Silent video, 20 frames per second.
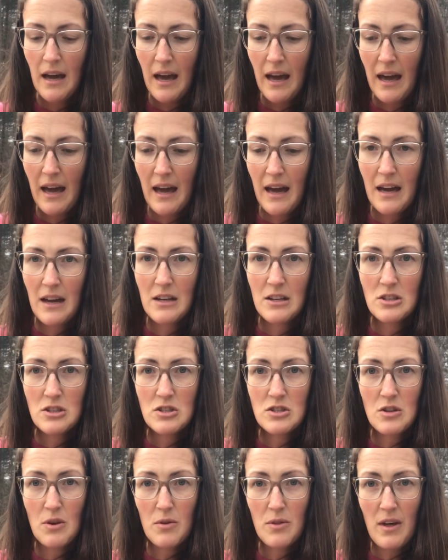And
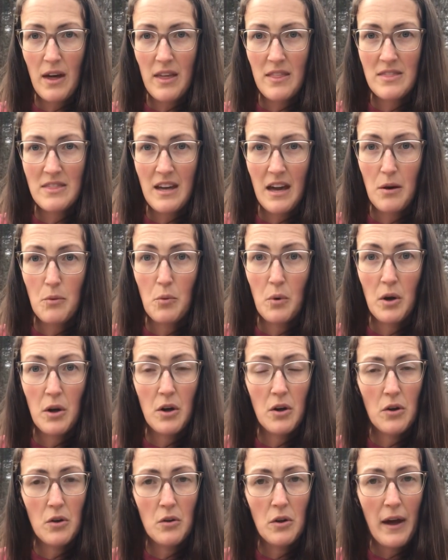so then they
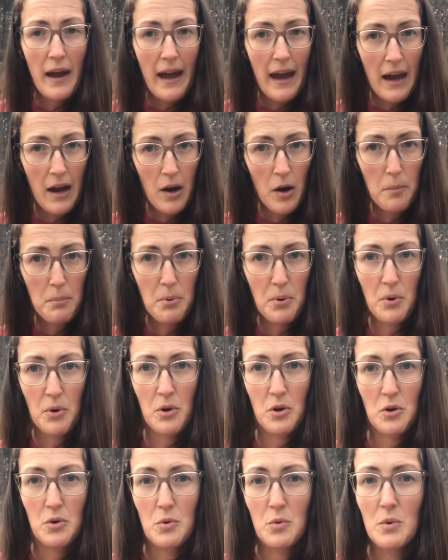will air
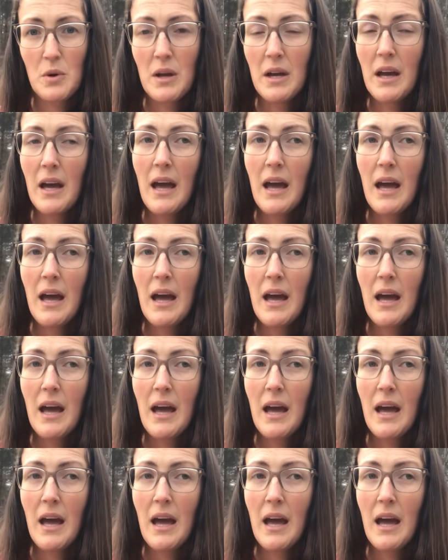prune.